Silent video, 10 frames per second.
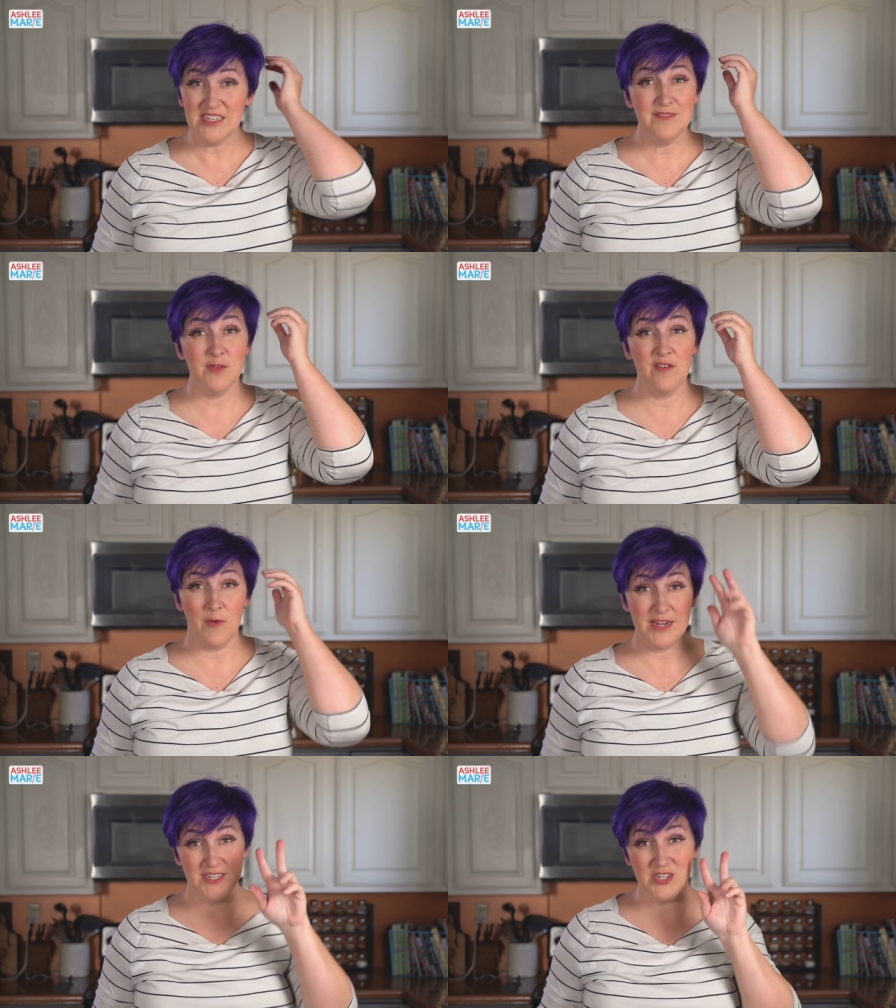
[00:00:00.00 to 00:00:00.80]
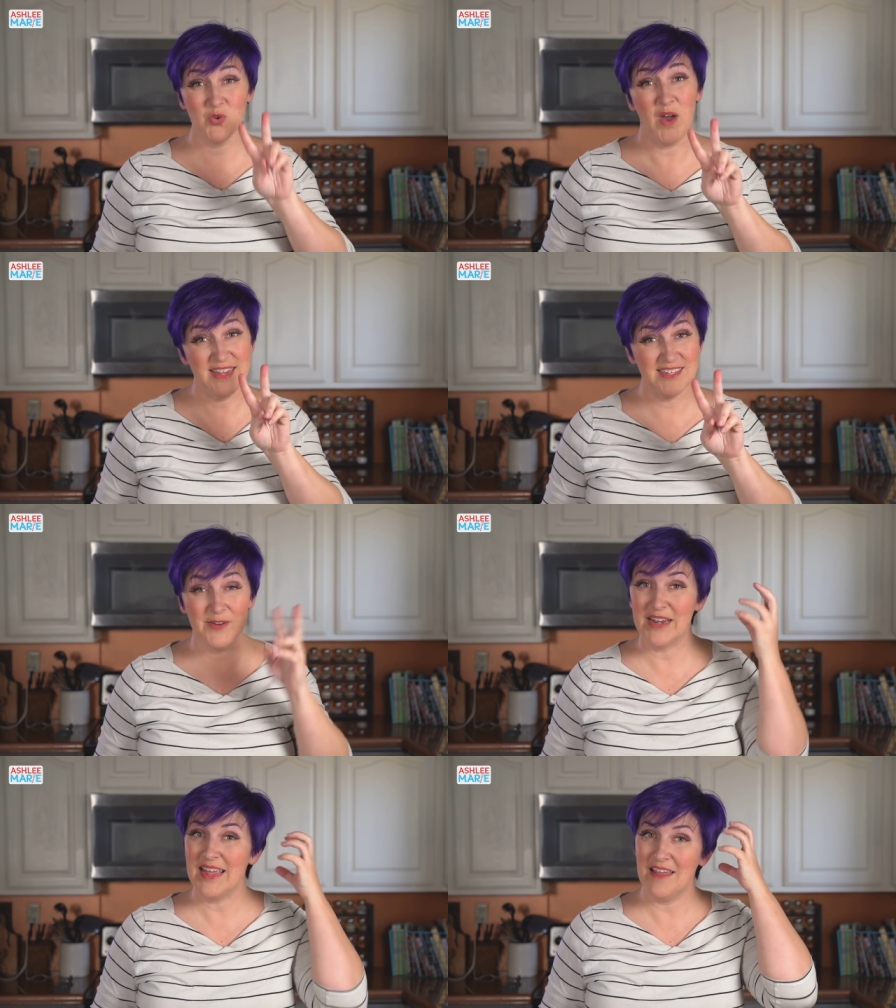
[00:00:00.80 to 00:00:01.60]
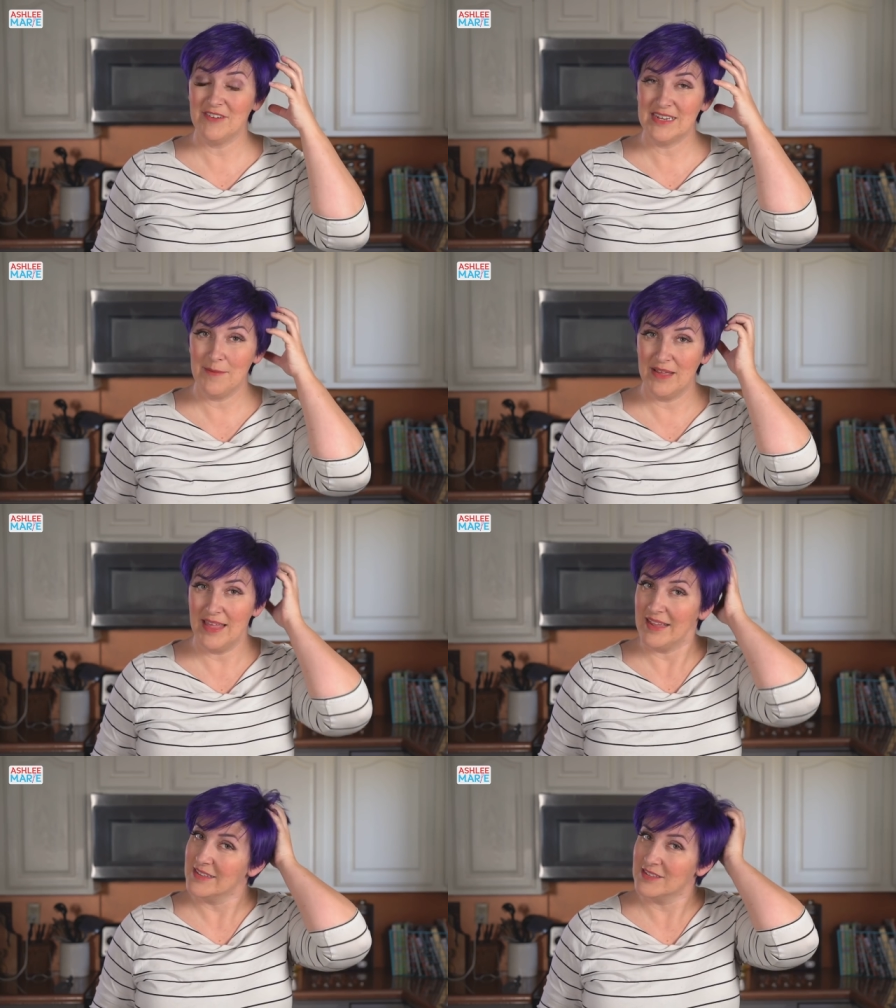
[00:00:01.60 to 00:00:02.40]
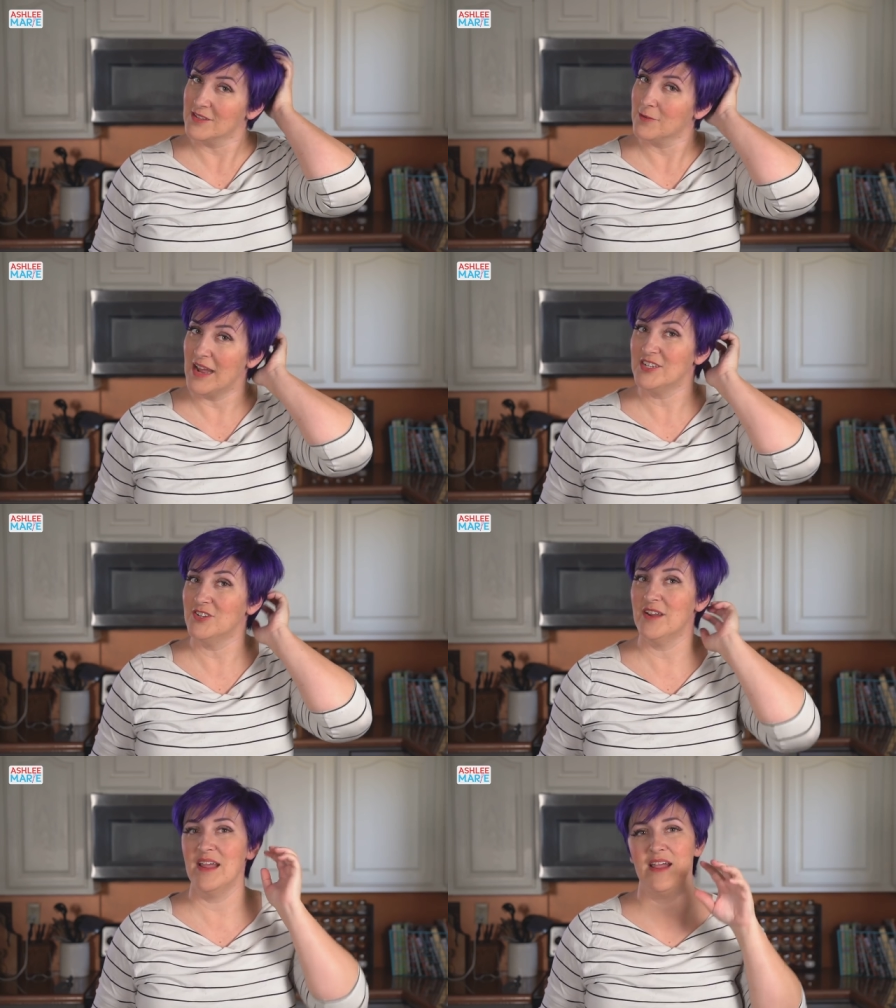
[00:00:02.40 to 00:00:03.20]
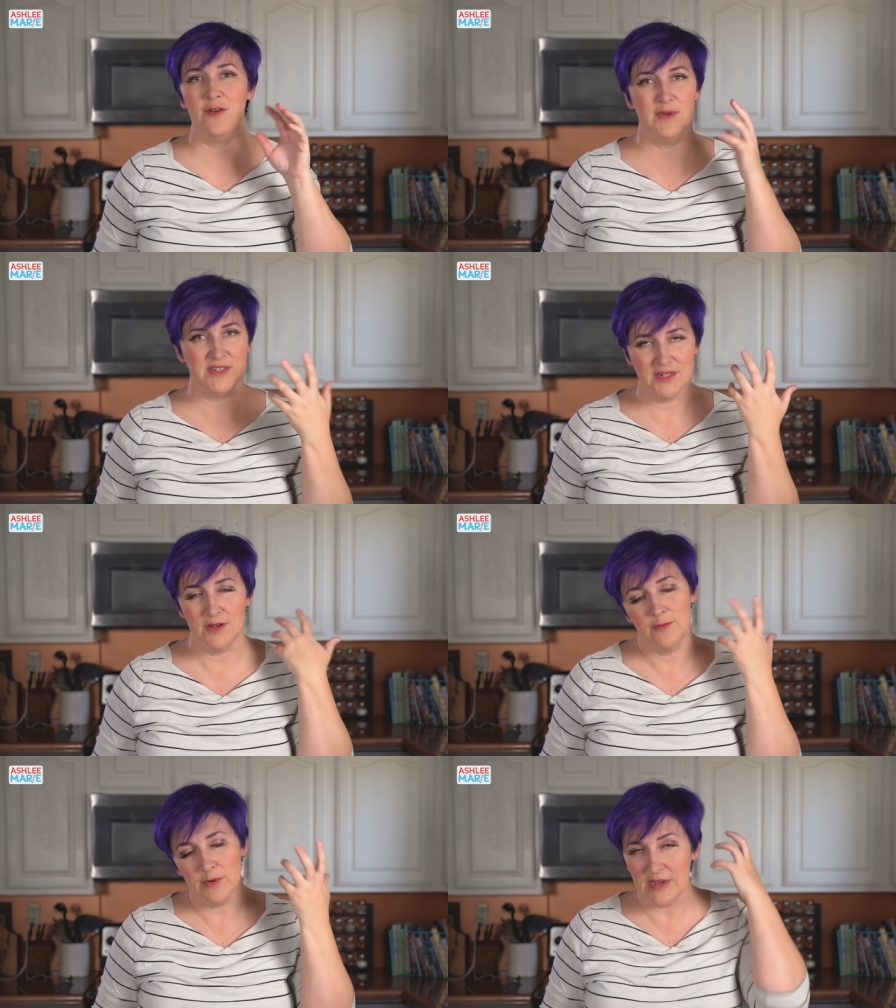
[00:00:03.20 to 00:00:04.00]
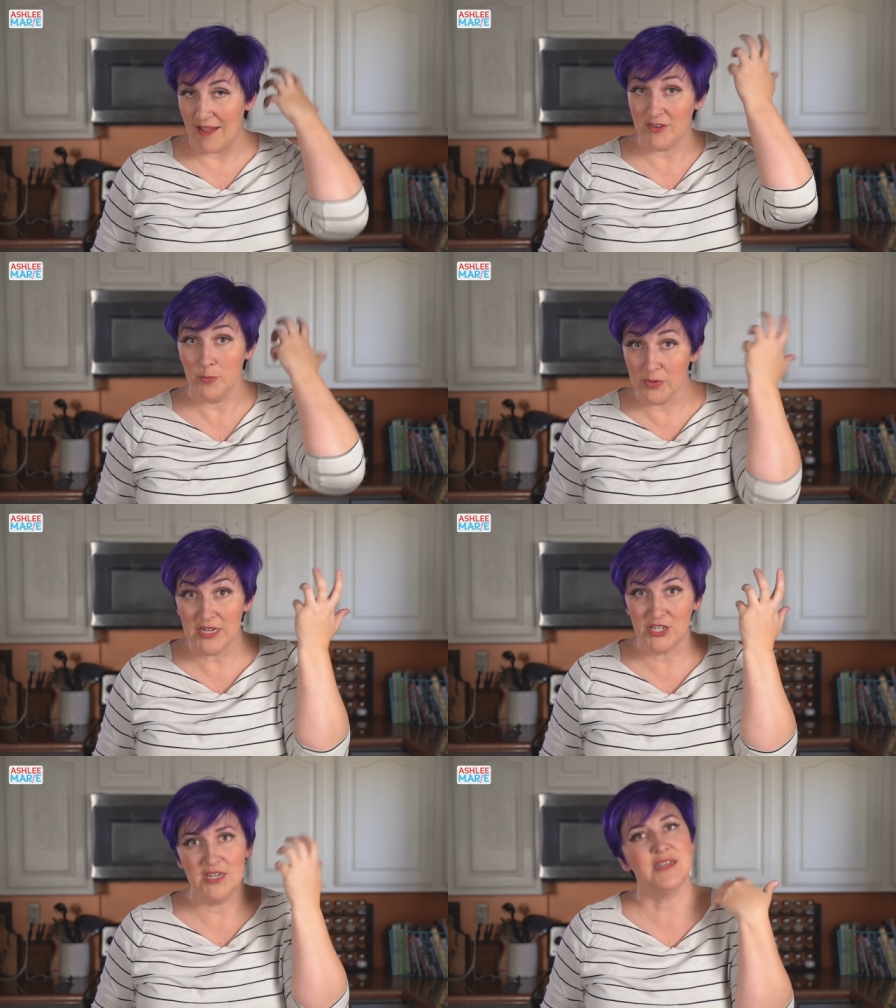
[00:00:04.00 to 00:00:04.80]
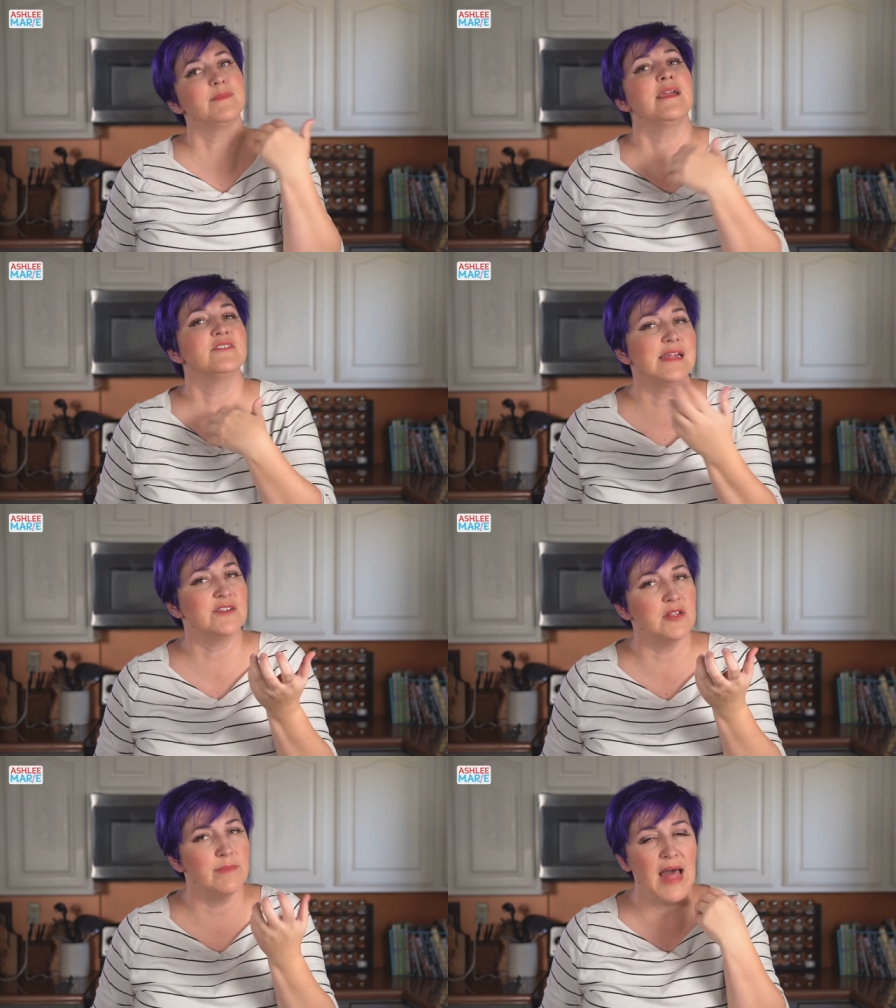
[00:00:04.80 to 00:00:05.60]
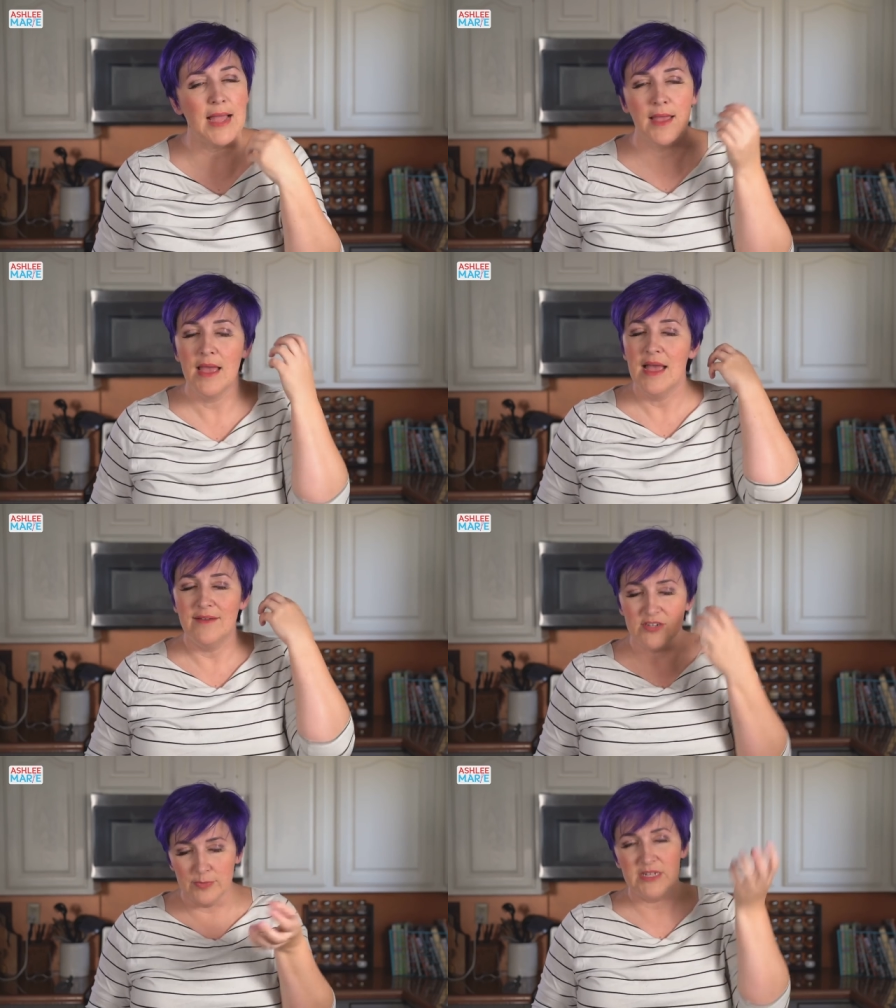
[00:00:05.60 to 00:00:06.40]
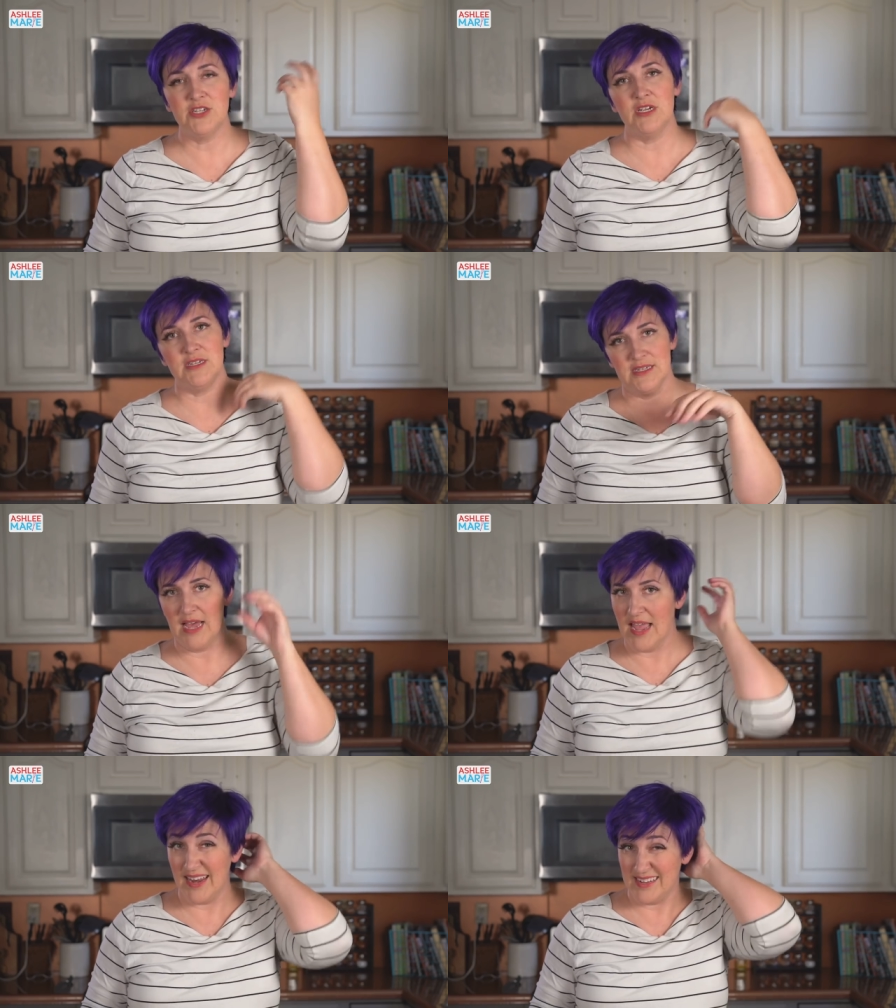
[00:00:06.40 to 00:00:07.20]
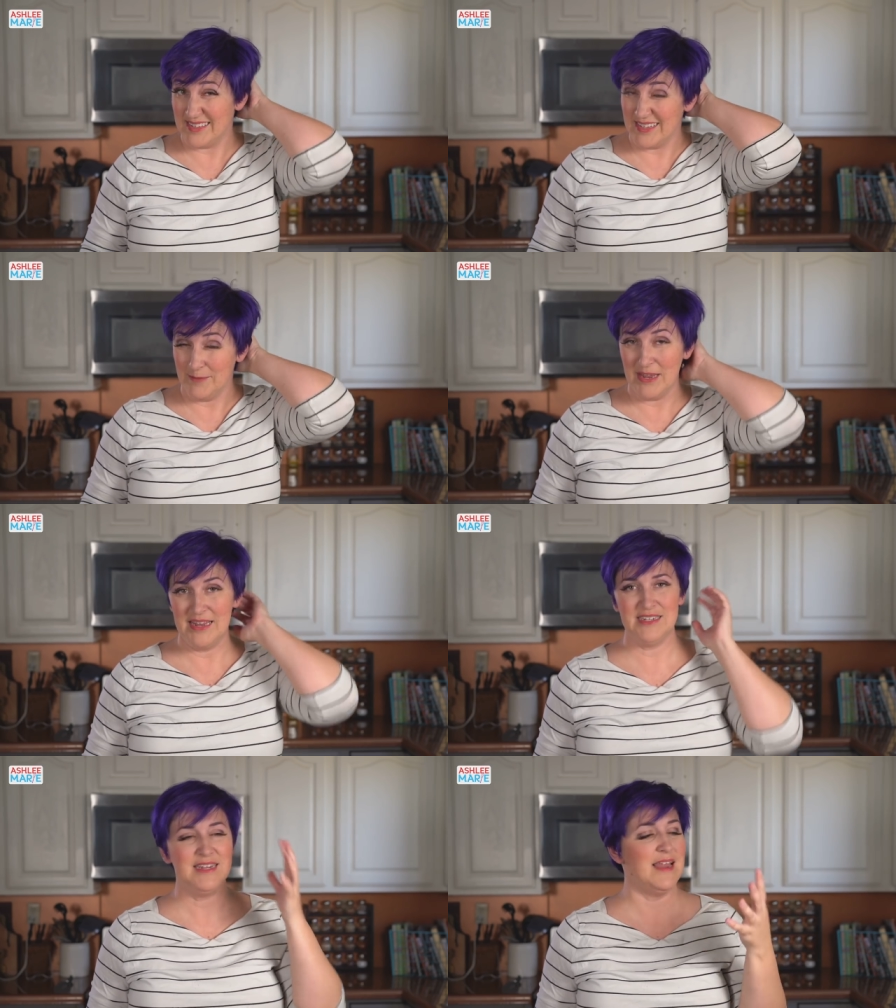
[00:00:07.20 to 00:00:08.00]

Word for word: even though I've washed it twice already, every time I like scratch your hair, which, you know, after you bleach it, because my hair is naturally black, if you bleach it to dye it, it's a little bit itchy.